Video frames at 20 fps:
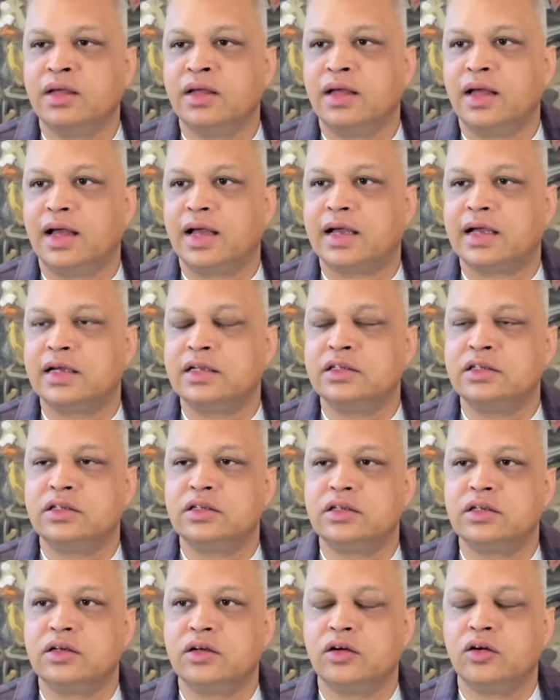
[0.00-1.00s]
And
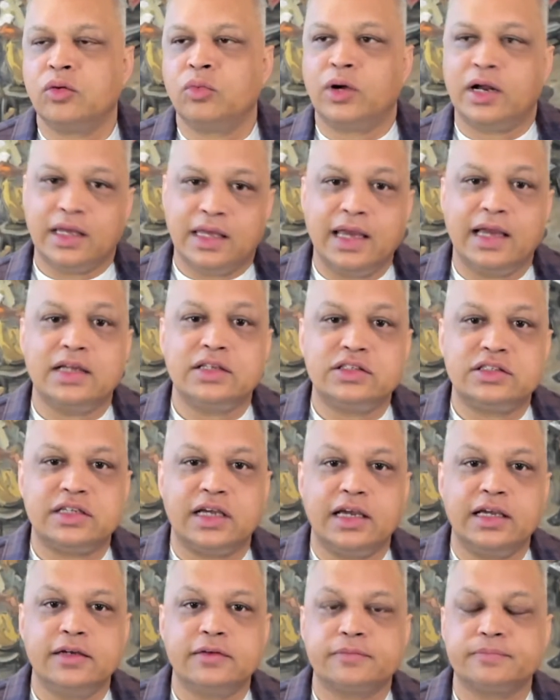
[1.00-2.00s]
what I can
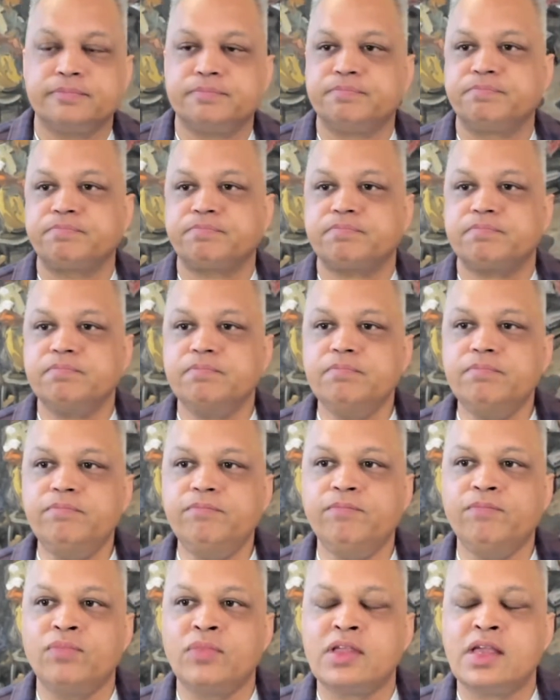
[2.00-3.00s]
say
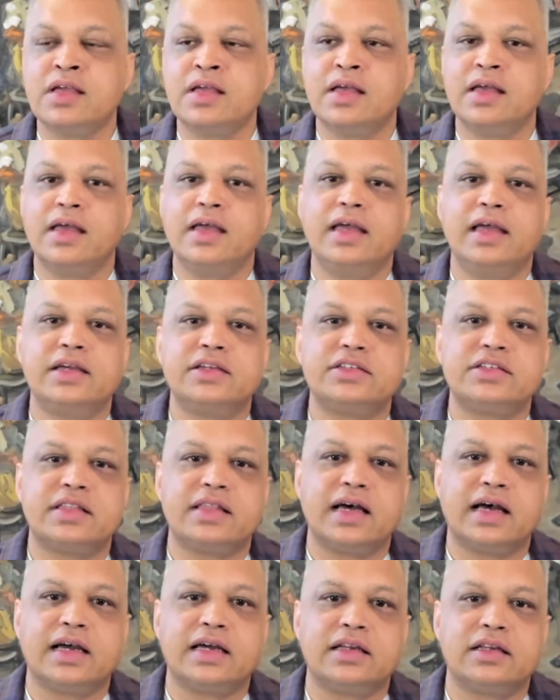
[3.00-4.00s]
is
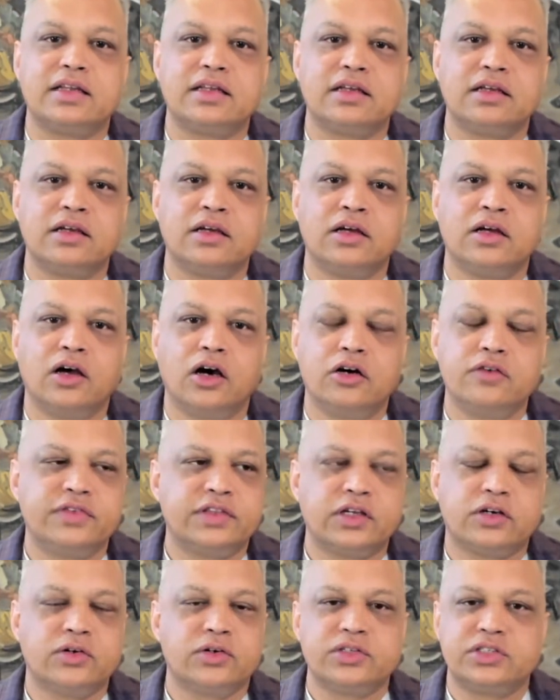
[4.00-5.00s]
that over the
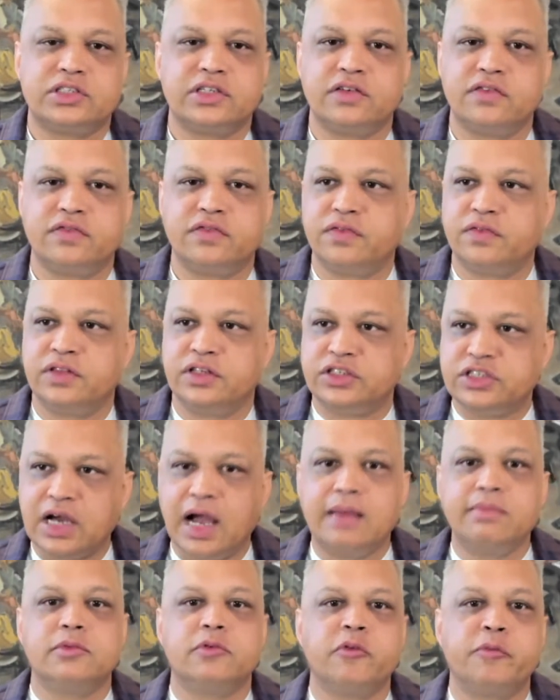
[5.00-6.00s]
course of the
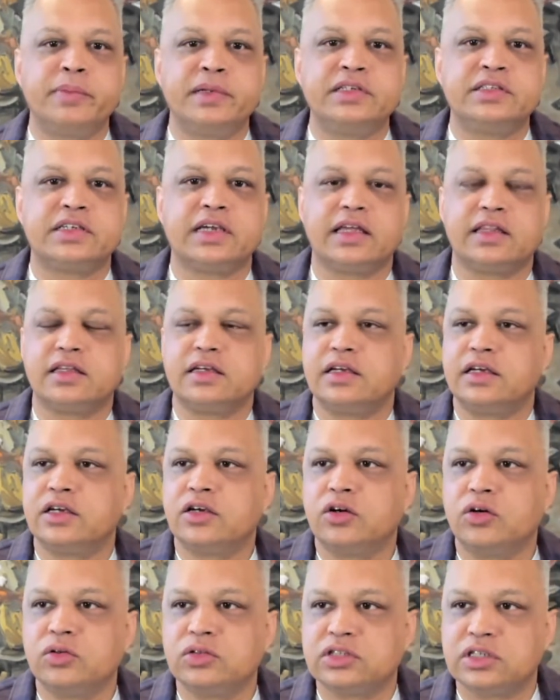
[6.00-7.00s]
time that we've been together in
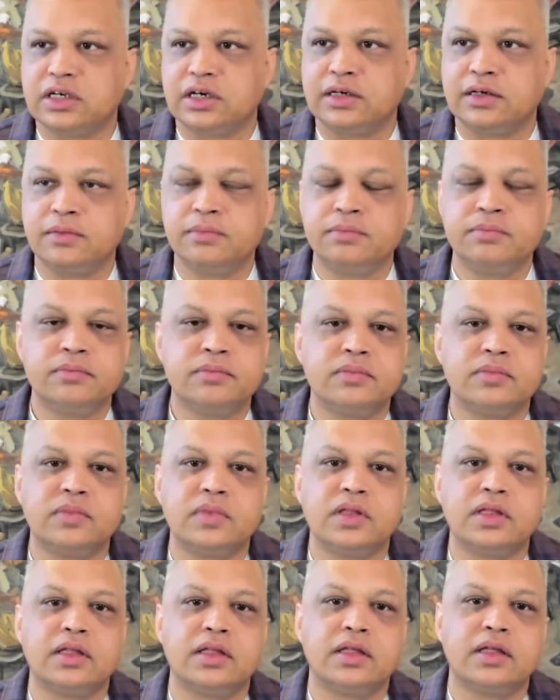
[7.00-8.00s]
Called Calm,
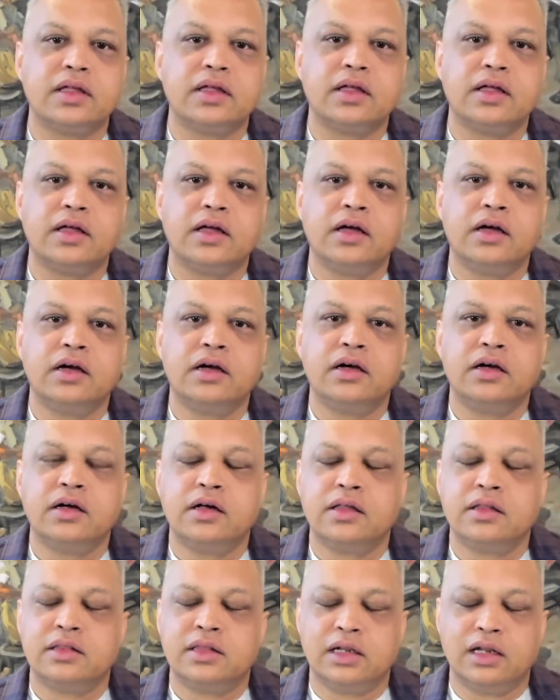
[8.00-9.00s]

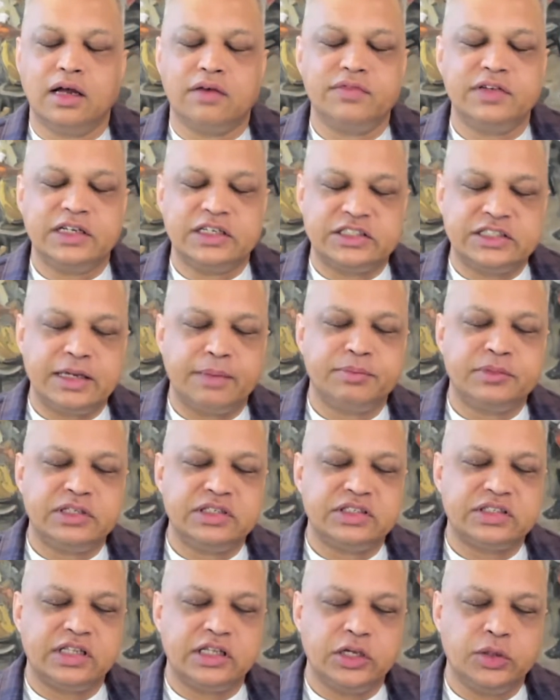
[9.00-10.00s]
the love and acceptance
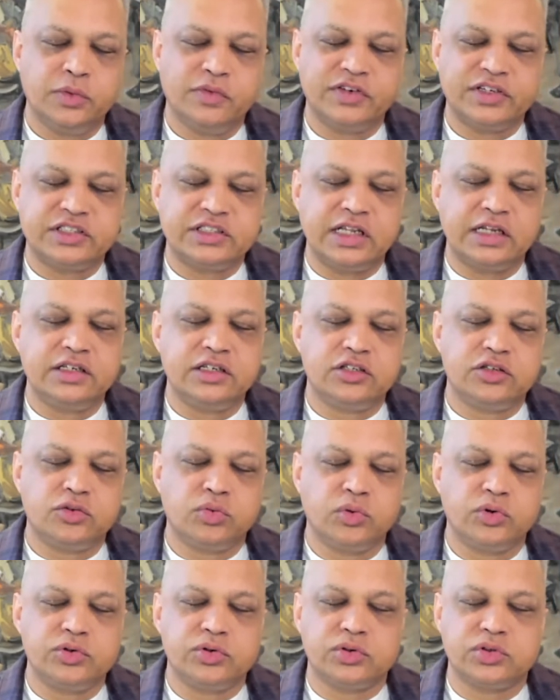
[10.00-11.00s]
that you have extended
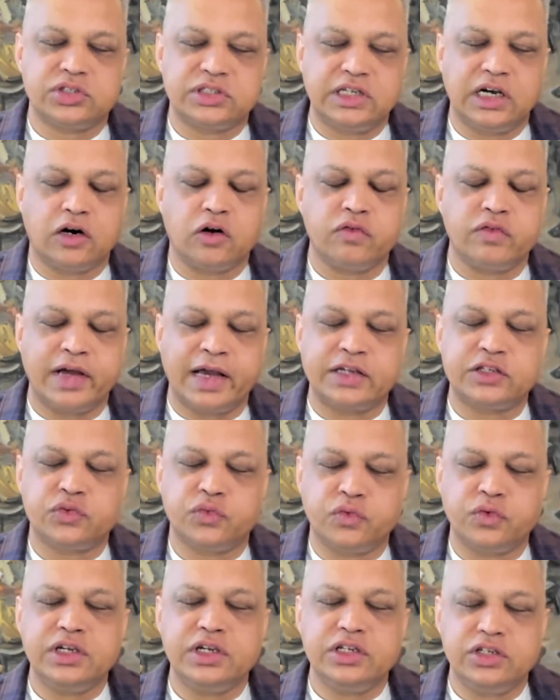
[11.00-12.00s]
toward yourself has
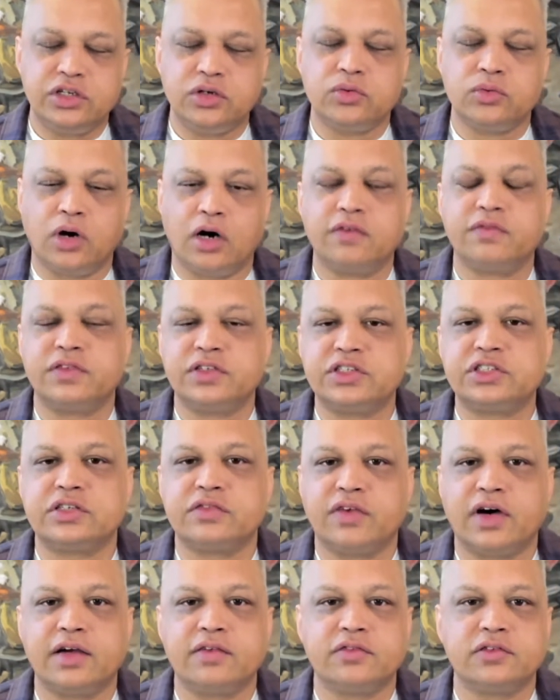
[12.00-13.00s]
freed you of the
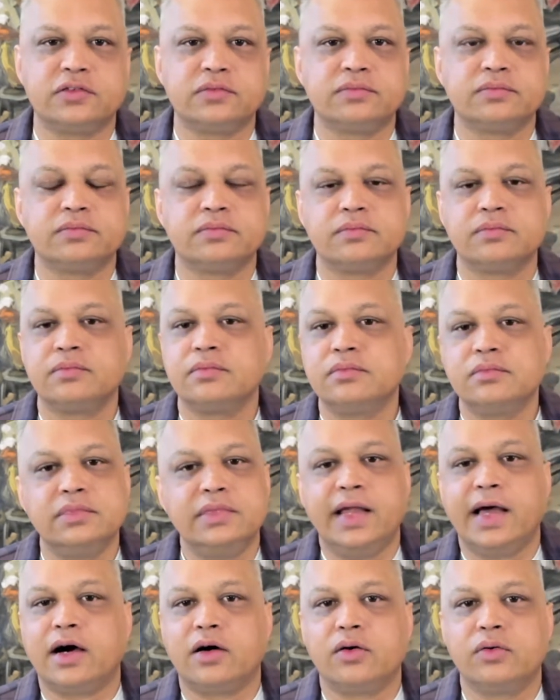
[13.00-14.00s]
survival.
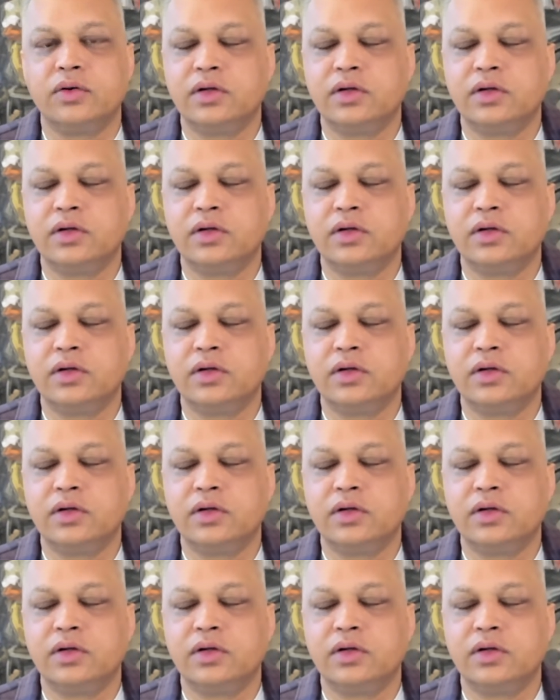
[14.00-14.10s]
Now,